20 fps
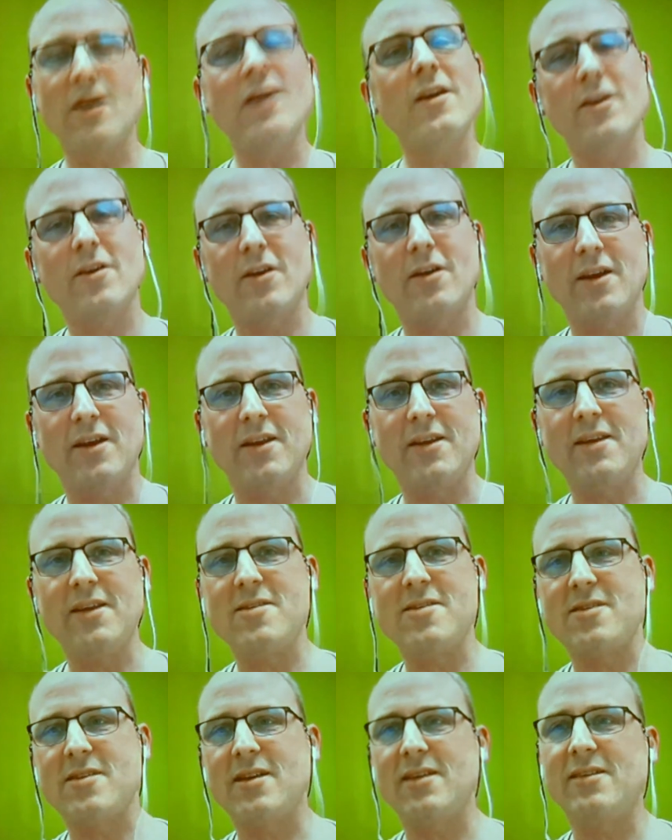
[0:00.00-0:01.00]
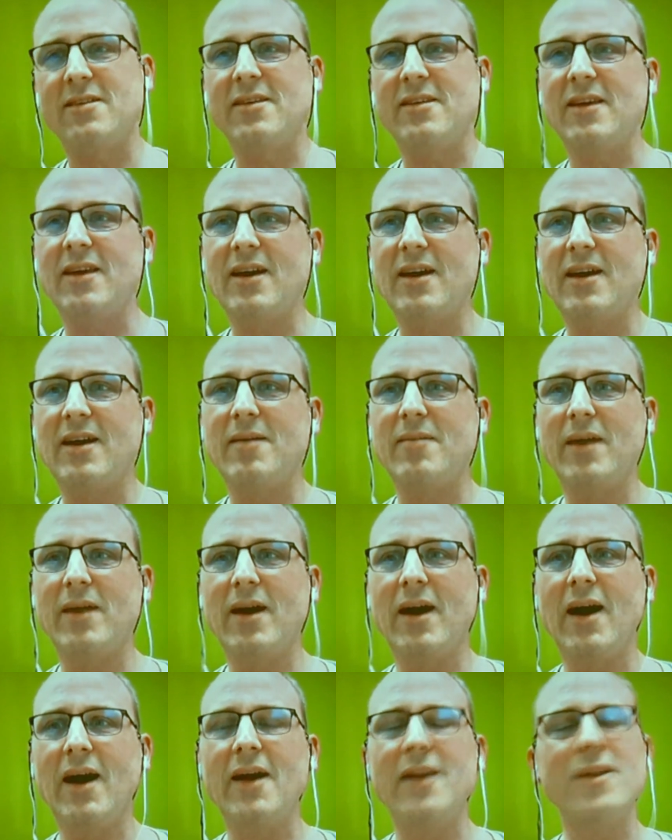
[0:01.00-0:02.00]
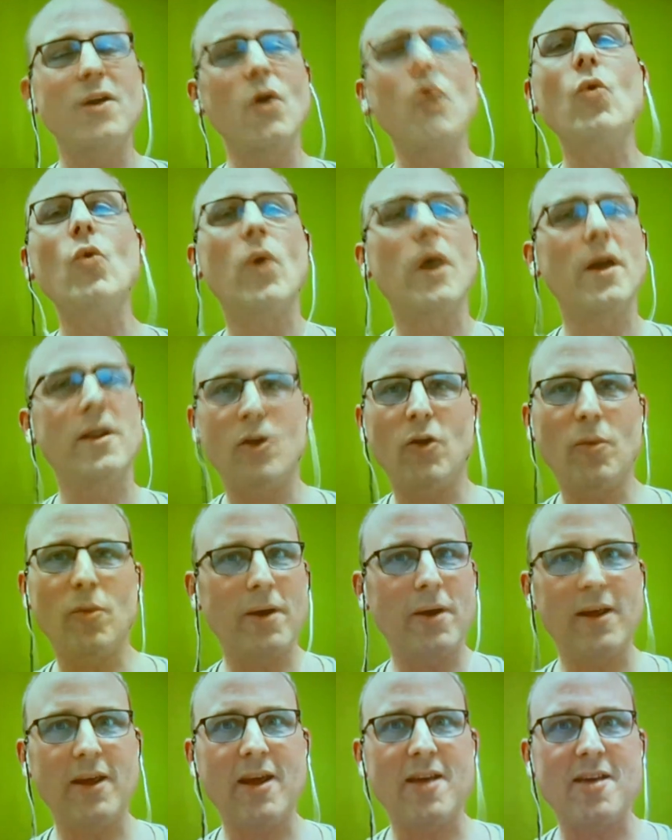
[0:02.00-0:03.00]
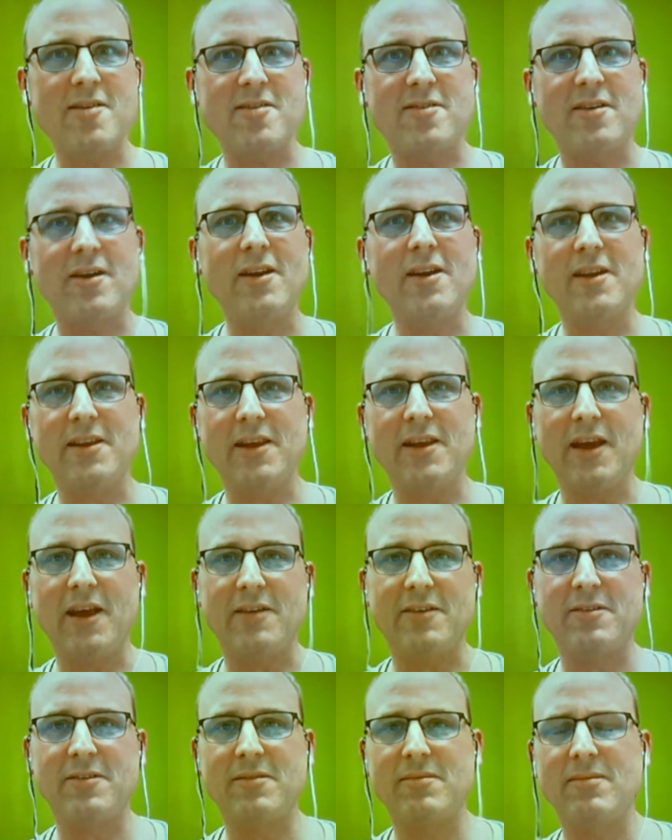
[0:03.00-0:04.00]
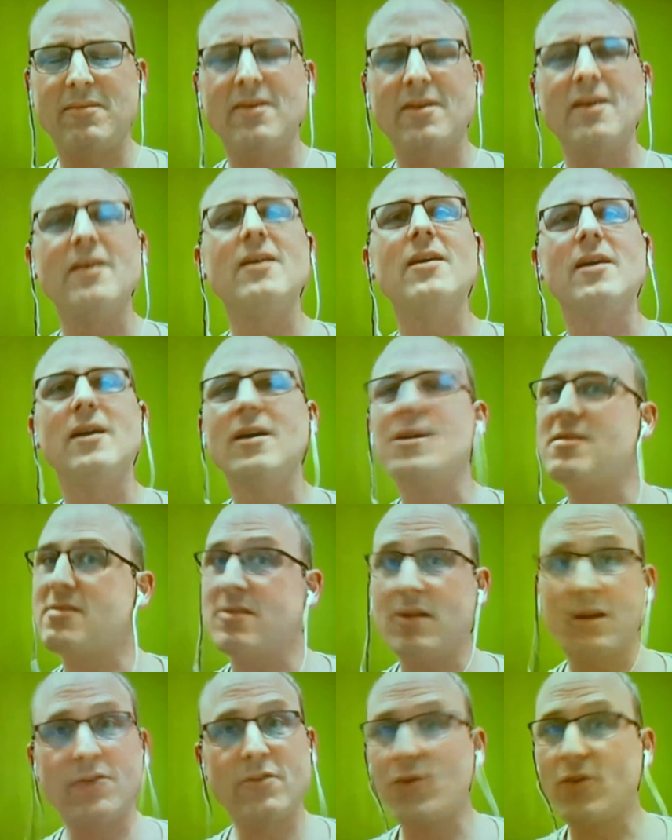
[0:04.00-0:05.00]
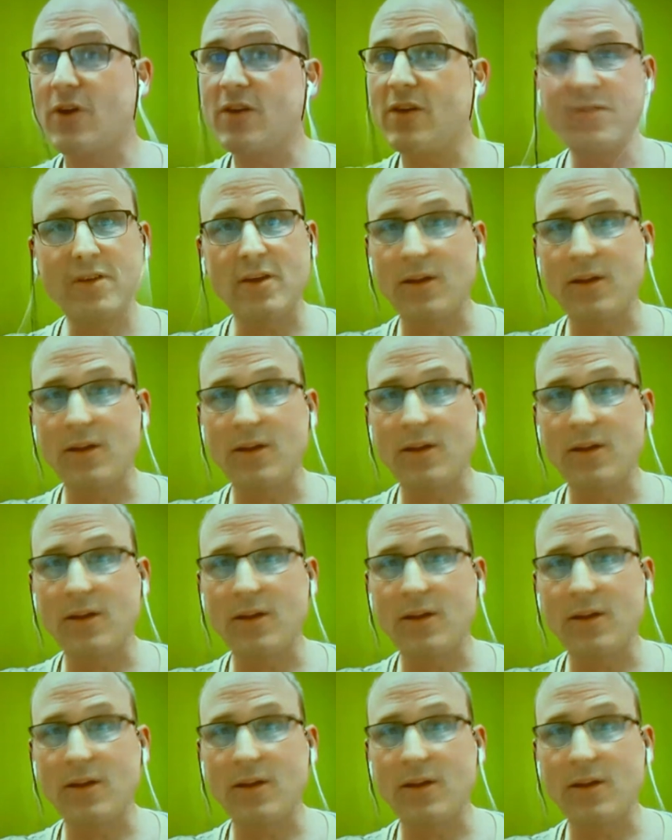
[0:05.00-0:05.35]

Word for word: it, he said, yeah, I know why nobody has done it yet. It's not trivial.